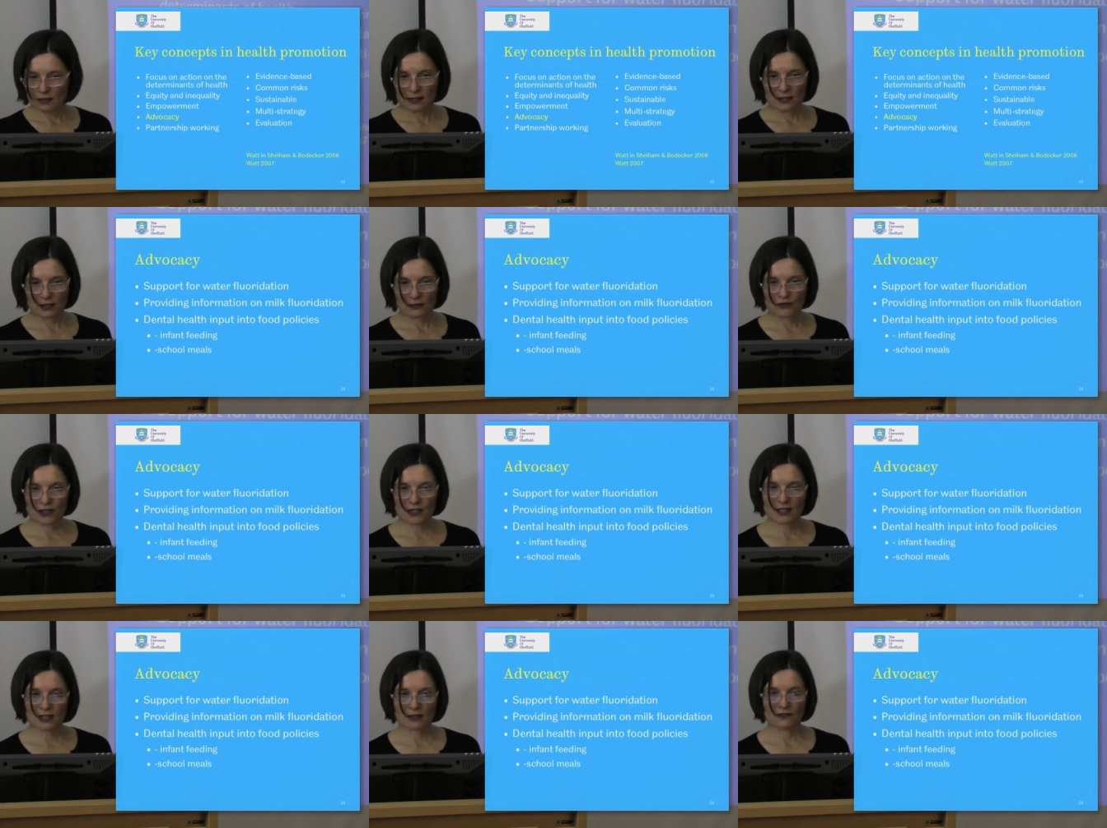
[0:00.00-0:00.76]
So I've
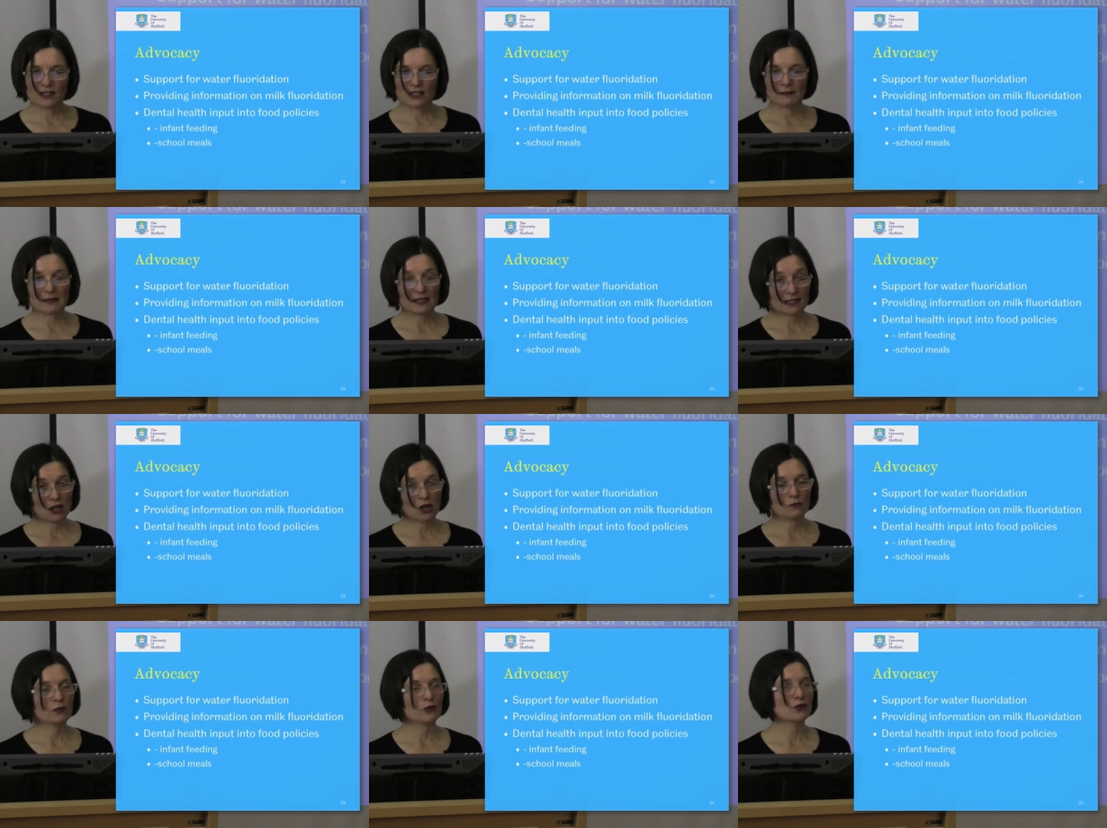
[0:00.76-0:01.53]
just given some
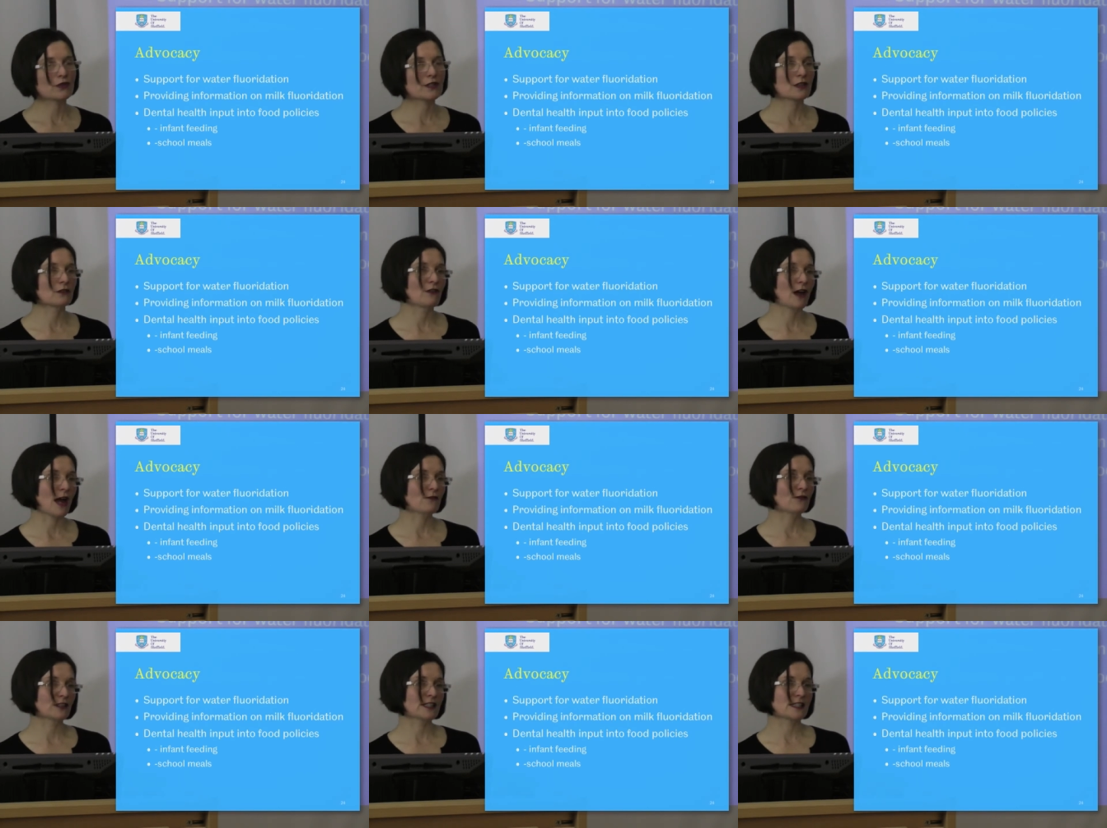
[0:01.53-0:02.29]
examples of
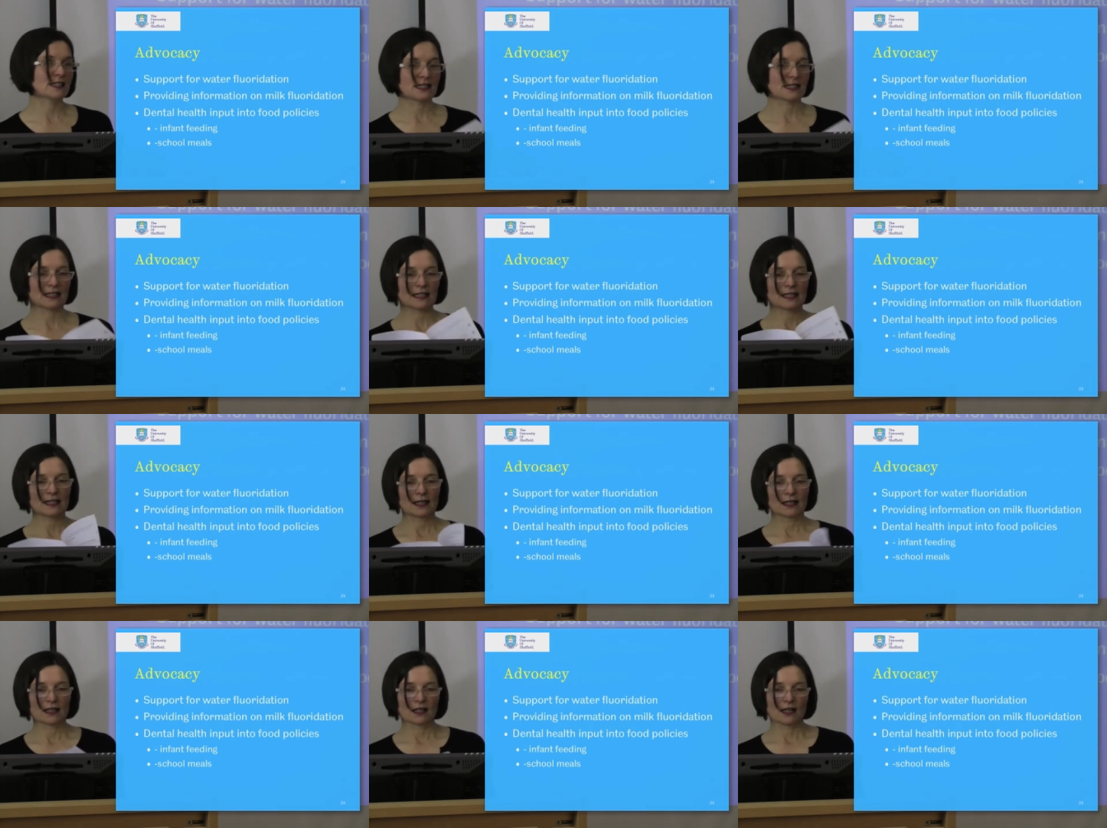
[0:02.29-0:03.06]
advocacy
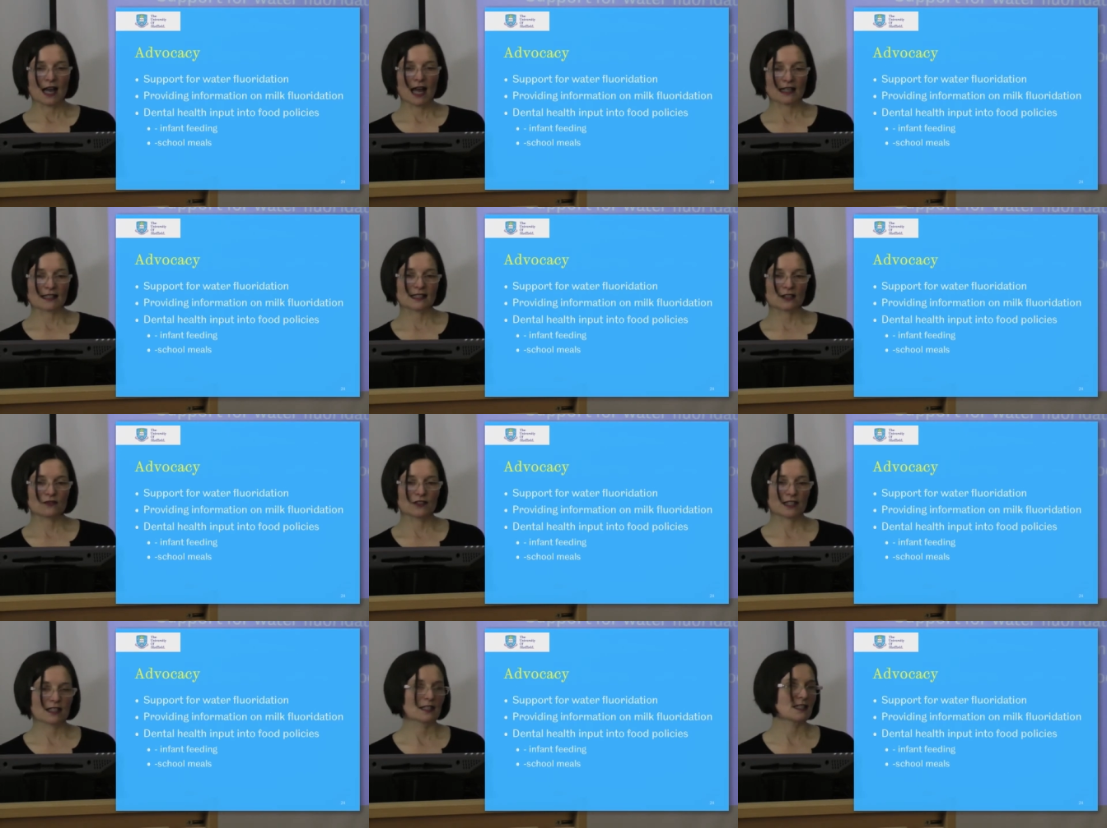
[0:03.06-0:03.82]

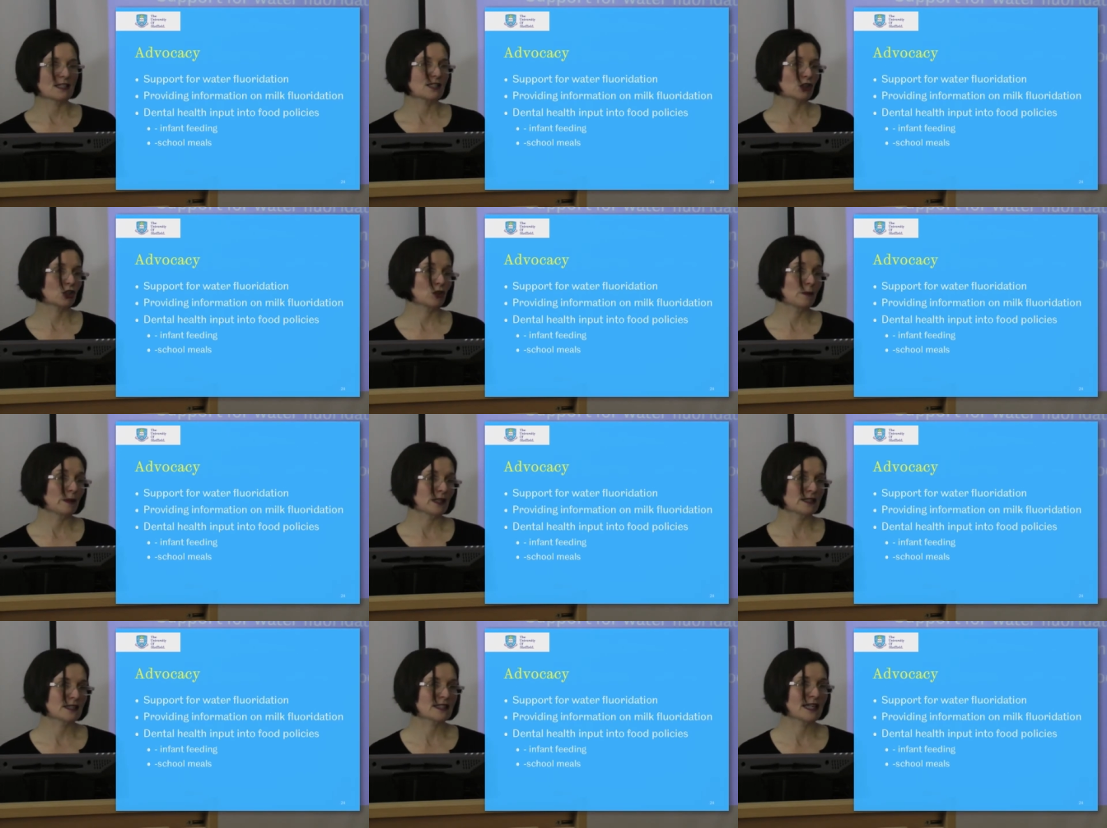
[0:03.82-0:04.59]
activities that could
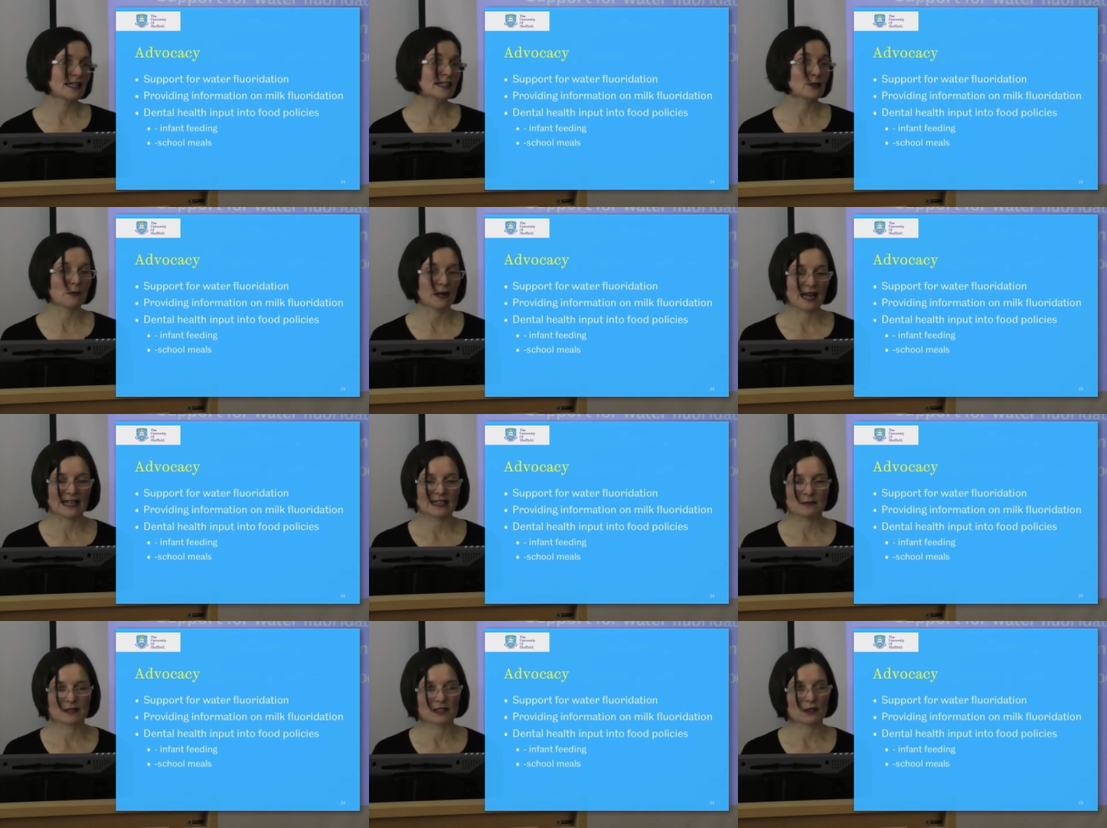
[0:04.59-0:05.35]
be undertaken by
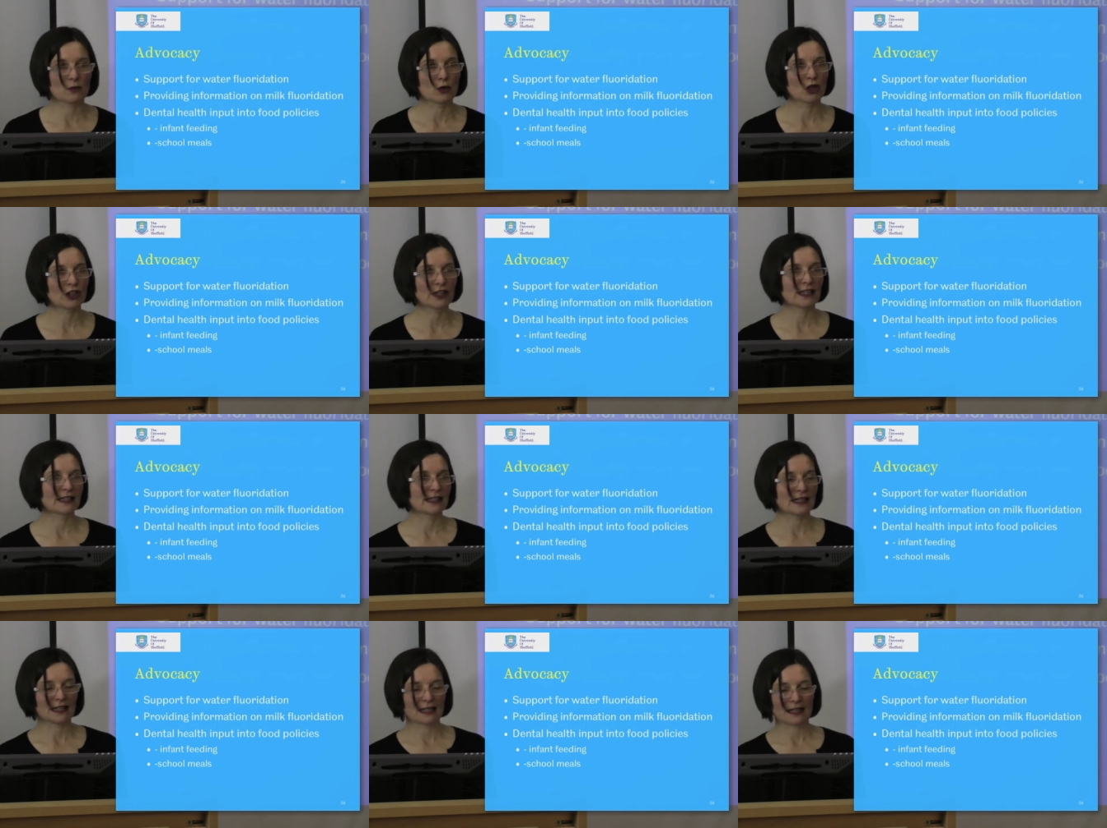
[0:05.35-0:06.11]
anybody
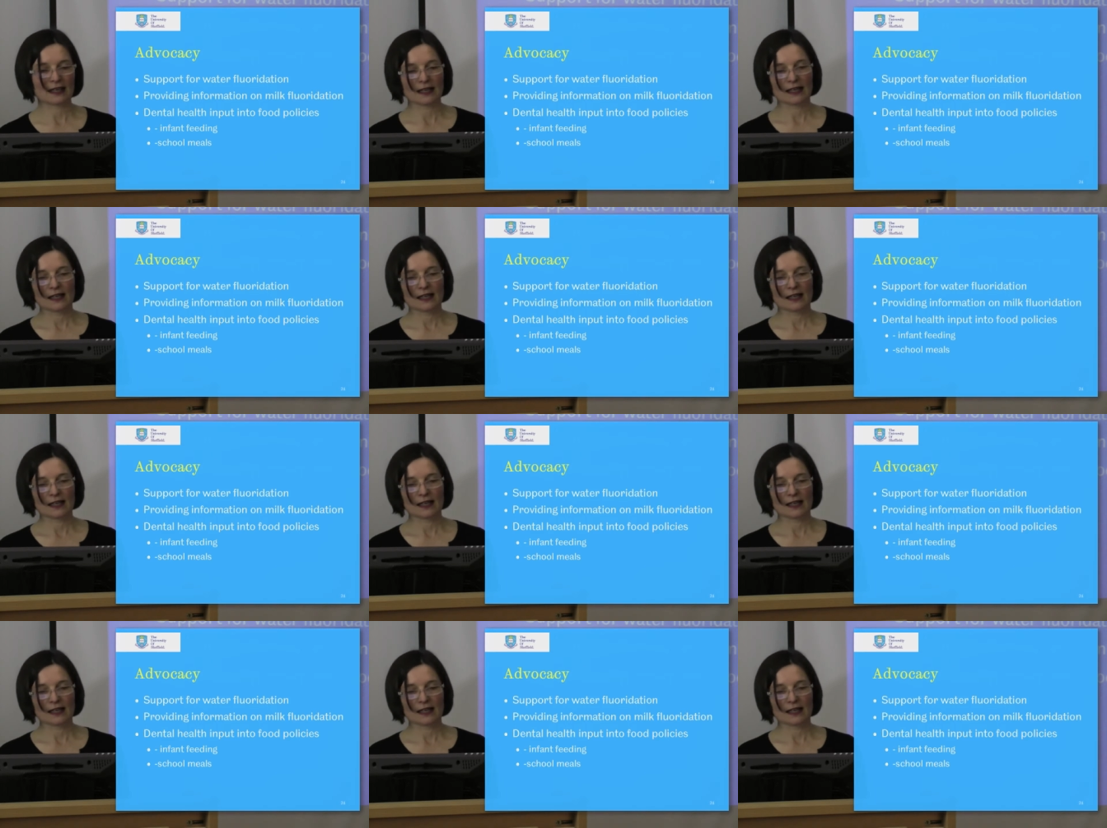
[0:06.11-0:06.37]
working